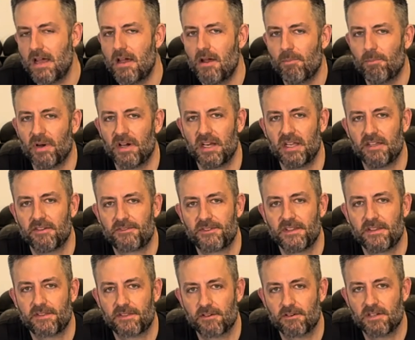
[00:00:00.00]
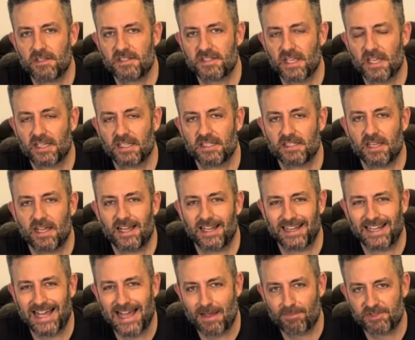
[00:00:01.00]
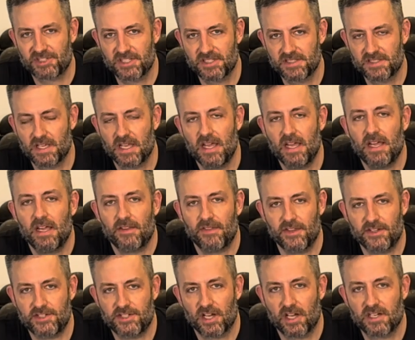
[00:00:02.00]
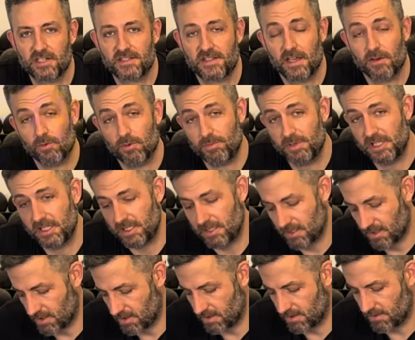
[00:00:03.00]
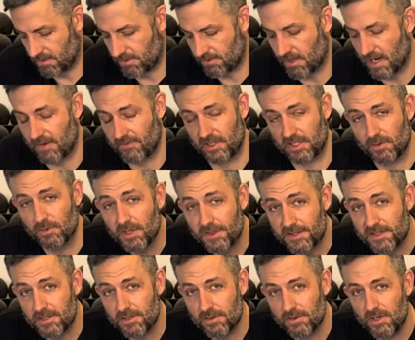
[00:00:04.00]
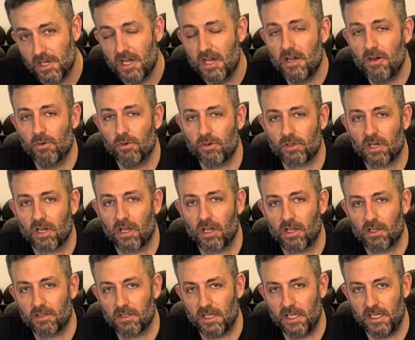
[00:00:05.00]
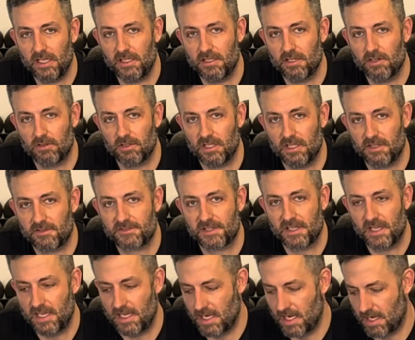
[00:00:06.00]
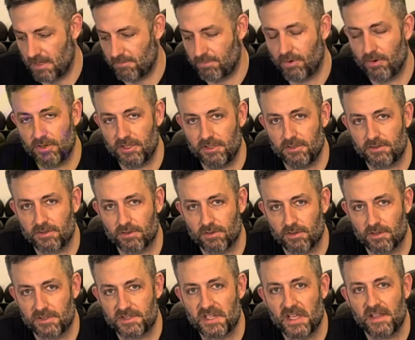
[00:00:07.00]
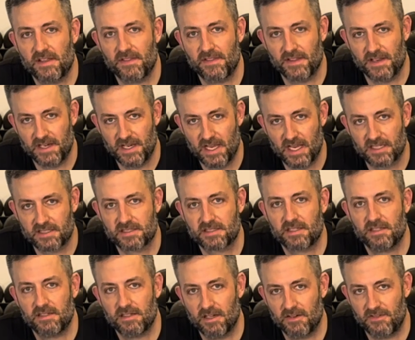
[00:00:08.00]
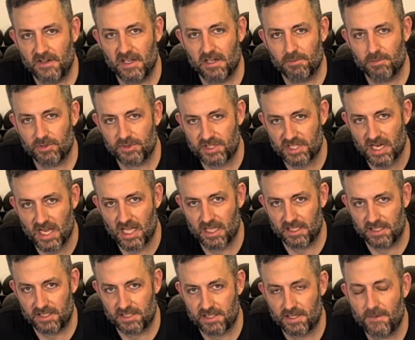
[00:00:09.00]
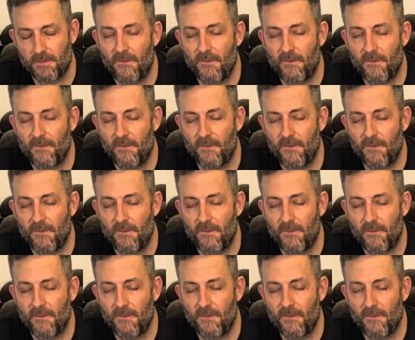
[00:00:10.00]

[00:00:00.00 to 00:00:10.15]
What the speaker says: but if the 30-second elapses, the judge that will be traveling with you will call a no lift and point you towards the next available challenge.